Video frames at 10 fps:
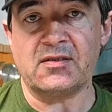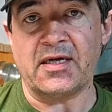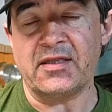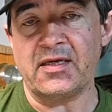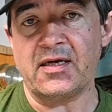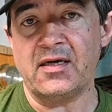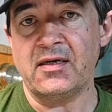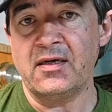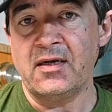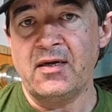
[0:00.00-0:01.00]
I think,
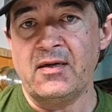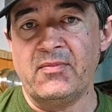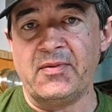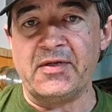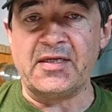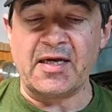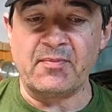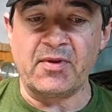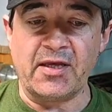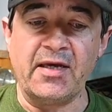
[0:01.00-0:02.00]
maybe 10
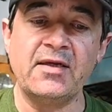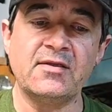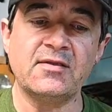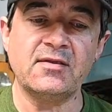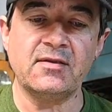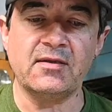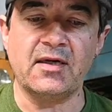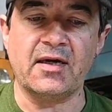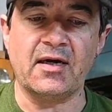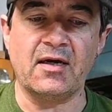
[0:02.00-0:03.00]
blades.
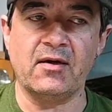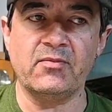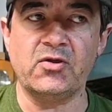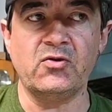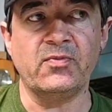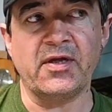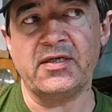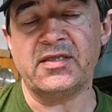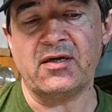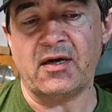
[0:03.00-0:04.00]
2
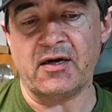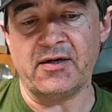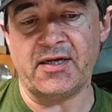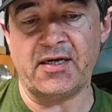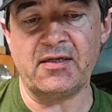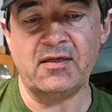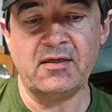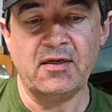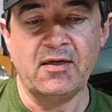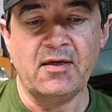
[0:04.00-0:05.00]
blades are done,
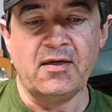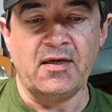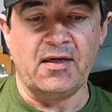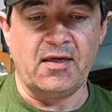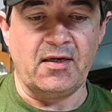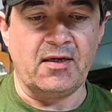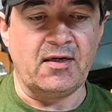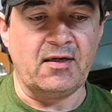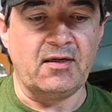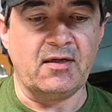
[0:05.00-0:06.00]

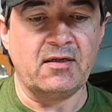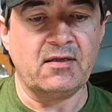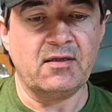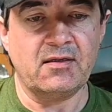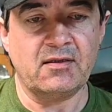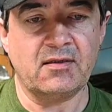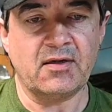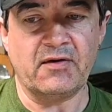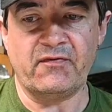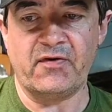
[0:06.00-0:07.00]
and
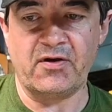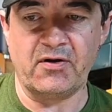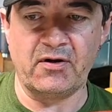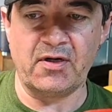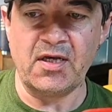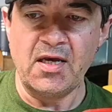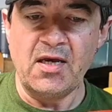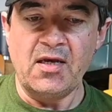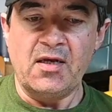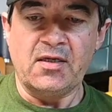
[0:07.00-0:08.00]
I figured
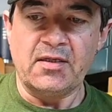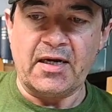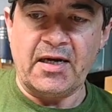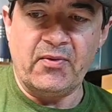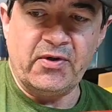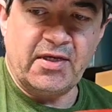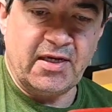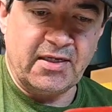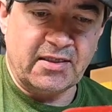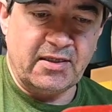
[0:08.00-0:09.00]
I would
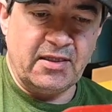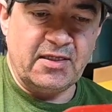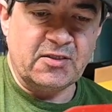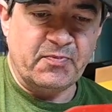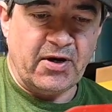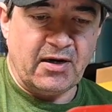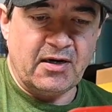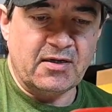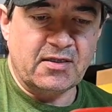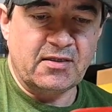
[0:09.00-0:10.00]
get this
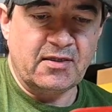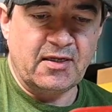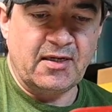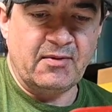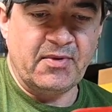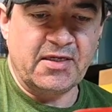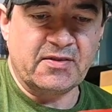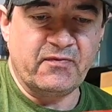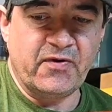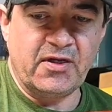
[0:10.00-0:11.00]
part and make
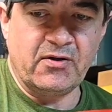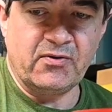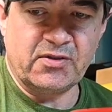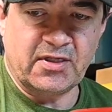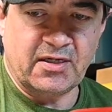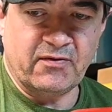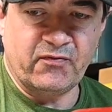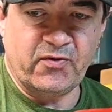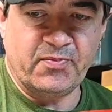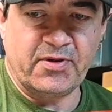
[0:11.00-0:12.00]
some videos
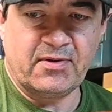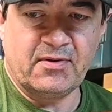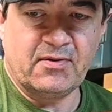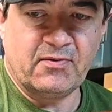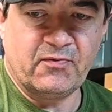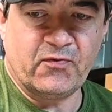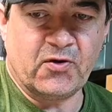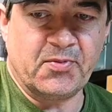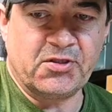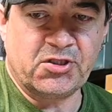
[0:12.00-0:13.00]
of
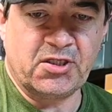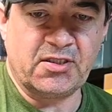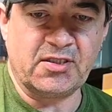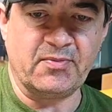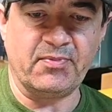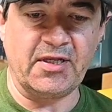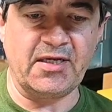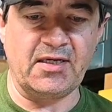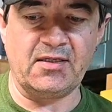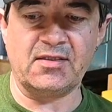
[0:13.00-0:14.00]
refurbishing some
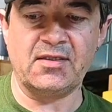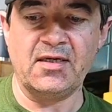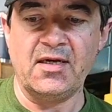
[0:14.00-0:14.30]
blades.